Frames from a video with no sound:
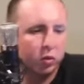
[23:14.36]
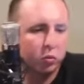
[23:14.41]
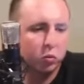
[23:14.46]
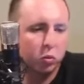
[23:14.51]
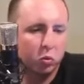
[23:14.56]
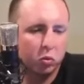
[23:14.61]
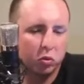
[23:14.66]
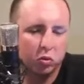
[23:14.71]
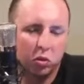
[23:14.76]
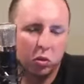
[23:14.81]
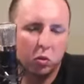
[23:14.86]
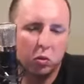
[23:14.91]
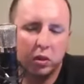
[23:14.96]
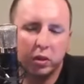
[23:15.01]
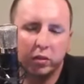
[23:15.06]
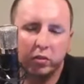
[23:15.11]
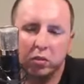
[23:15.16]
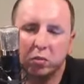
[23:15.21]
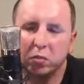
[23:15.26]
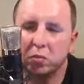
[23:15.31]
of that as well, because no one
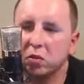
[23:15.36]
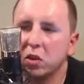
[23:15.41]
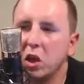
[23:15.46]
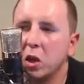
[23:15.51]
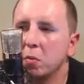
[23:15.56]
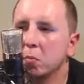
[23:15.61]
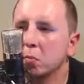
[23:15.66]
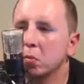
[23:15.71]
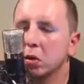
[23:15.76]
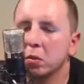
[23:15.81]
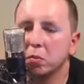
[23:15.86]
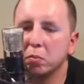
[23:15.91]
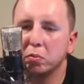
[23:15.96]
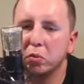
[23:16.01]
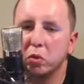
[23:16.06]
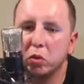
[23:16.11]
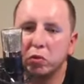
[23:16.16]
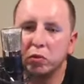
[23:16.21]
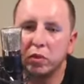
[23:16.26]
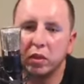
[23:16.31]
has to come and
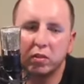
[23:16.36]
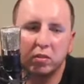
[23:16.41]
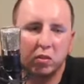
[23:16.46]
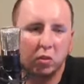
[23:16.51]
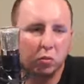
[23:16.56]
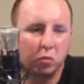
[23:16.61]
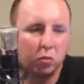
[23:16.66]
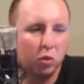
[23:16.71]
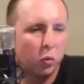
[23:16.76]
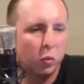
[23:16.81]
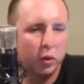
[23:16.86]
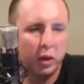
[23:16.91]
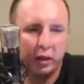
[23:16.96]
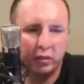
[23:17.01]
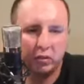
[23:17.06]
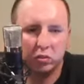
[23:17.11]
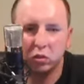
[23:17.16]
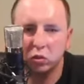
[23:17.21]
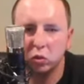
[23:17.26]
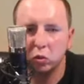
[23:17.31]
prove themselves. No one
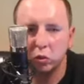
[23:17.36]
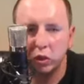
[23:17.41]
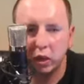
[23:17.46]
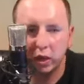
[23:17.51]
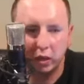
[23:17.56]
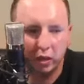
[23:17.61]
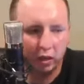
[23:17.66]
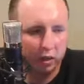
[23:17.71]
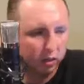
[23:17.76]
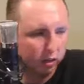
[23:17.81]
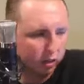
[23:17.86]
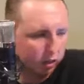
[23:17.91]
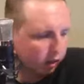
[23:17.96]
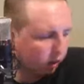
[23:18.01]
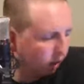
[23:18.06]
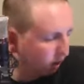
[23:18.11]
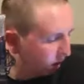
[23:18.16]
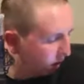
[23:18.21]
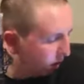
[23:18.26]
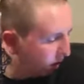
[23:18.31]
has to do that, innit? Yeah.
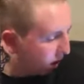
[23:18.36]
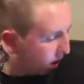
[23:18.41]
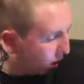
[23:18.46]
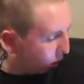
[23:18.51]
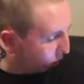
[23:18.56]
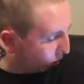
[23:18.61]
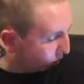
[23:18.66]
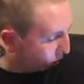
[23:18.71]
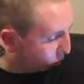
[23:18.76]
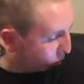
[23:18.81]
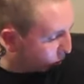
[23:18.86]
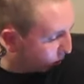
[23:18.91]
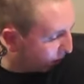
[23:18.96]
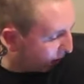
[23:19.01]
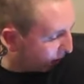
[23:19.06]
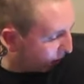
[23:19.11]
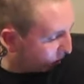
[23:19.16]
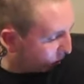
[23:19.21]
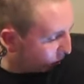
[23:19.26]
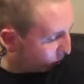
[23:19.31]
I want to talk
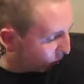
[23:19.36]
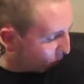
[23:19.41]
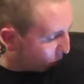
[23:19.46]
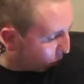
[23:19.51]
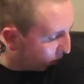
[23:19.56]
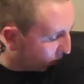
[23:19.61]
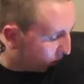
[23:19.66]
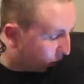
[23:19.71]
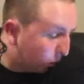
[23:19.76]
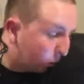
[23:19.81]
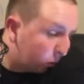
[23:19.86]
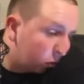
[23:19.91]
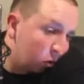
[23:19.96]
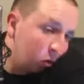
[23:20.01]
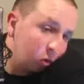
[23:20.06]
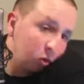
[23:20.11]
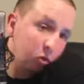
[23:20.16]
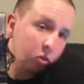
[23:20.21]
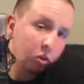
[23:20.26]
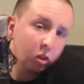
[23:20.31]
about your role in
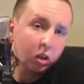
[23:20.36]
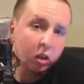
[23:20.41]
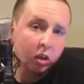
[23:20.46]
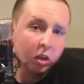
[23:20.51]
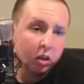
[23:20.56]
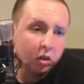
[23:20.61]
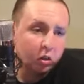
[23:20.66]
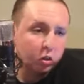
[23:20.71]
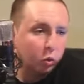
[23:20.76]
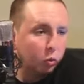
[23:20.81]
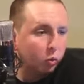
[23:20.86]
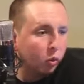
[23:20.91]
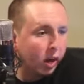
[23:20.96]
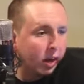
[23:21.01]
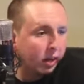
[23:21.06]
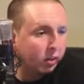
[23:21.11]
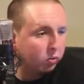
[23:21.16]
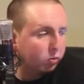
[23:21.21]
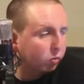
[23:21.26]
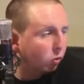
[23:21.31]
the new
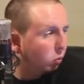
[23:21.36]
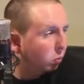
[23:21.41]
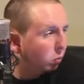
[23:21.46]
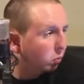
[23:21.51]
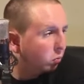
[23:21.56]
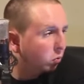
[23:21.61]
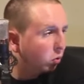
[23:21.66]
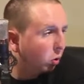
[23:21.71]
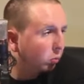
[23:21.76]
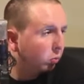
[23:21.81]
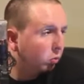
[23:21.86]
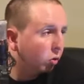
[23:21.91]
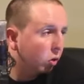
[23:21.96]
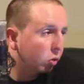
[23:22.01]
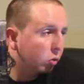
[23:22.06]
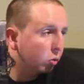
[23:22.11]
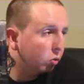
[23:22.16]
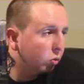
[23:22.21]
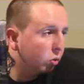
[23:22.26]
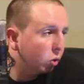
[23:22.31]
Nines film, Crop
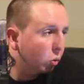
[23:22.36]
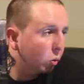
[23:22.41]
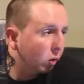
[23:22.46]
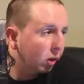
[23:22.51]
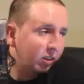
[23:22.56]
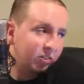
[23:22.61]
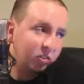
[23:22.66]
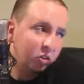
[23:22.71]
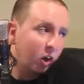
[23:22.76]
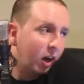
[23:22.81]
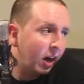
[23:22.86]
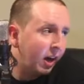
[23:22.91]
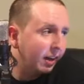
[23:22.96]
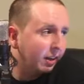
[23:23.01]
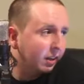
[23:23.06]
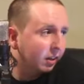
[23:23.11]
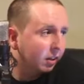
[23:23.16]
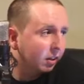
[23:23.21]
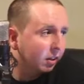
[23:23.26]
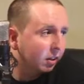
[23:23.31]
Circles 2. It's not
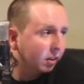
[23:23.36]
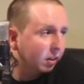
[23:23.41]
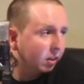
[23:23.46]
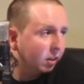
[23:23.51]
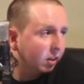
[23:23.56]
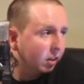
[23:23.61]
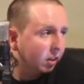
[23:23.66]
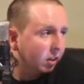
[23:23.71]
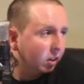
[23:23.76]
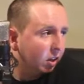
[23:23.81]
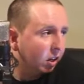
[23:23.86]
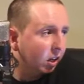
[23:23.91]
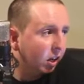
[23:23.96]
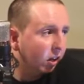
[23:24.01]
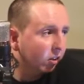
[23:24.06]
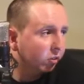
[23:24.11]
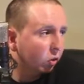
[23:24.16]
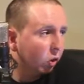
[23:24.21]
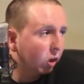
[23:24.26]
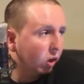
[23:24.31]
out yet. You
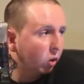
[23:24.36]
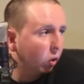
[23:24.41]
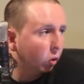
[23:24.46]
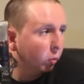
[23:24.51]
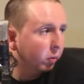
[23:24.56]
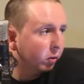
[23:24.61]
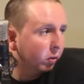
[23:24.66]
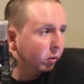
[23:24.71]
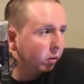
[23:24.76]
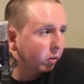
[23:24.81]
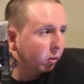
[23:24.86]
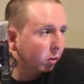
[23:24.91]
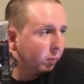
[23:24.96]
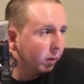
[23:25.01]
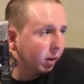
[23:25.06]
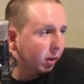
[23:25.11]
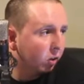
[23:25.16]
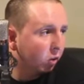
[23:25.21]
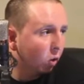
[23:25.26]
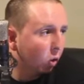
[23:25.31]
let us know a little bit
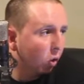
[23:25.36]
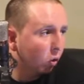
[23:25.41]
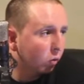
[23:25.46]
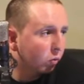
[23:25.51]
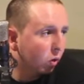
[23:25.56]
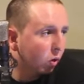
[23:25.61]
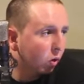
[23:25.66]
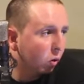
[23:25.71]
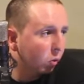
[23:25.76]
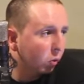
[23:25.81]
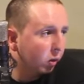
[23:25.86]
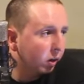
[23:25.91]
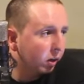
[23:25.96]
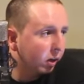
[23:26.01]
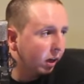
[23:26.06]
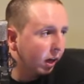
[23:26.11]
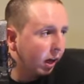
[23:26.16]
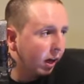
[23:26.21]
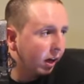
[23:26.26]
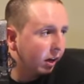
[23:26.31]
about your role
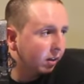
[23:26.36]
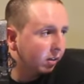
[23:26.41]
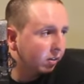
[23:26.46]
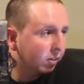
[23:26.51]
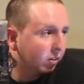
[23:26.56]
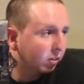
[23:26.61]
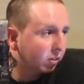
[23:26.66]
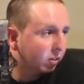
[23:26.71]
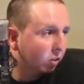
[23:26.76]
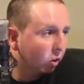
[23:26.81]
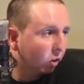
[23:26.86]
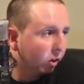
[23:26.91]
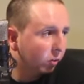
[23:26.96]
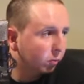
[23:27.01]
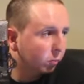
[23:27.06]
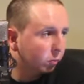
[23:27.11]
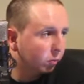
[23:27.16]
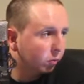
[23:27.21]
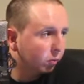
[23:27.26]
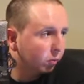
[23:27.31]
and how you got
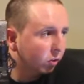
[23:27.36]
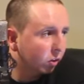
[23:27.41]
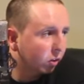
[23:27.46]
in with